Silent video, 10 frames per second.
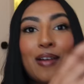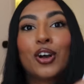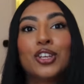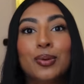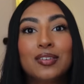I've
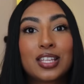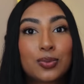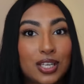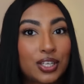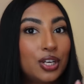got a new one of this,
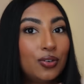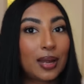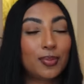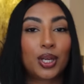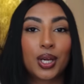which is actually
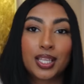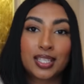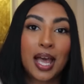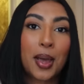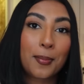great
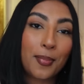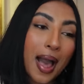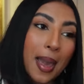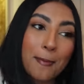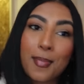because
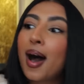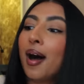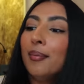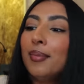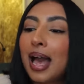my
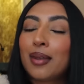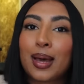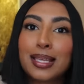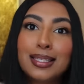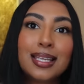mum and
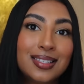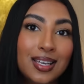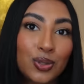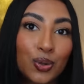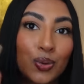my
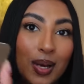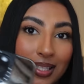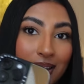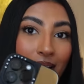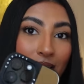sisters
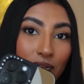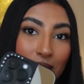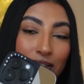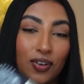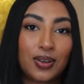always ask for
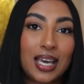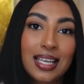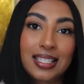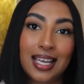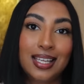these phone
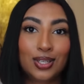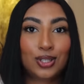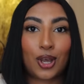cases,